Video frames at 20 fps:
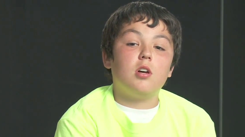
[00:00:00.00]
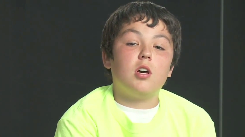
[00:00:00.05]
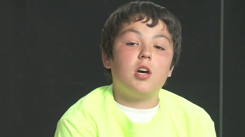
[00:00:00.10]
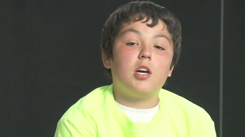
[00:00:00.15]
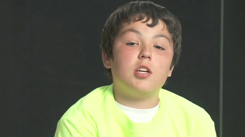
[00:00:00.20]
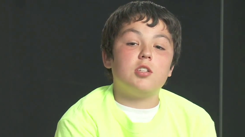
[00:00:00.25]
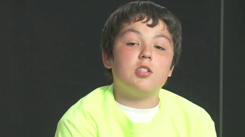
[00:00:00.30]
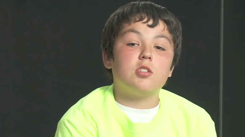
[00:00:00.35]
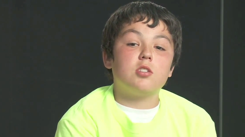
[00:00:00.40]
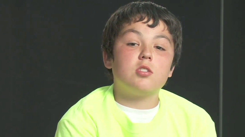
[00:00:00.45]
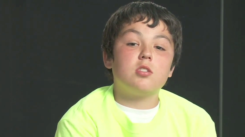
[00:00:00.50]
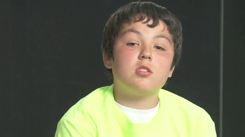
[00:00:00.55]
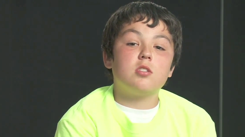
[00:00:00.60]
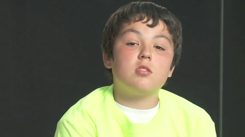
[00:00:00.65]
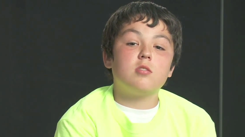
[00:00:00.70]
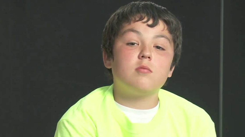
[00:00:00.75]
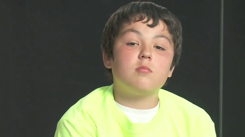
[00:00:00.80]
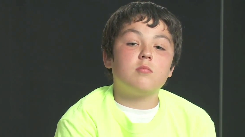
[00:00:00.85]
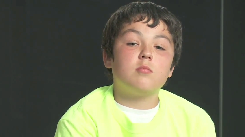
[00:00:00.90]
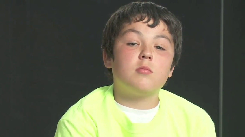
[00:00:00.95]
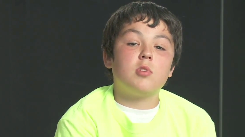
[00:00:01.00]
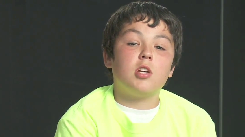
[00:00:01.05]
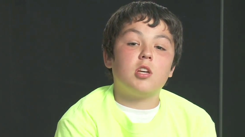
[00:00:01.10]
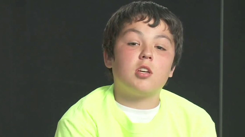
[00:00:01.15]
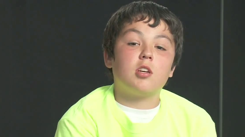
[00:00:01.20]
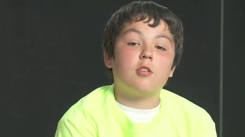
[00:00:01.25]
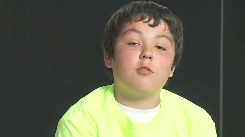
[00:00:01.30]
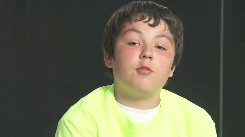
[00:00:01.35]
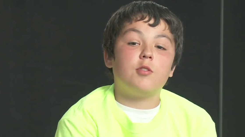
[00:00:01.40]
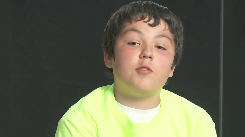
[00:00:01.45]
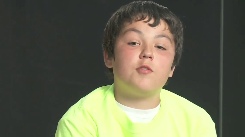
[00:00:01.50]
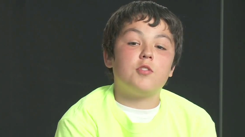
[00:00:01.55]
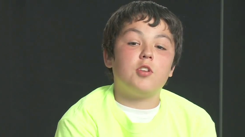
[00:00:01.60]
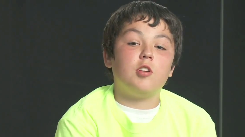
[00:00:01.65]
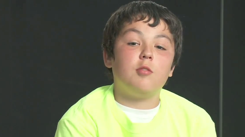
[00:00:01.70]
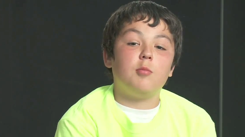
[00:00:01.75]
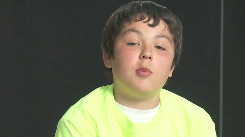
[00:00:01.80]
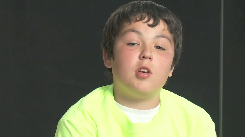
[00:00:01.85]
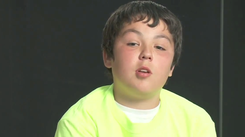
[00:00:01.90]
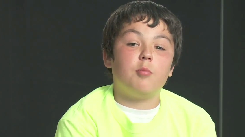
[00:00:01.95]
I just take a
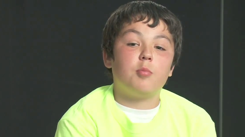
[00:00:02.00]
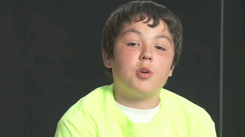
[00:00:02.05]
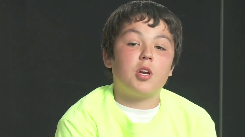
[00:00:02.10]
15-minute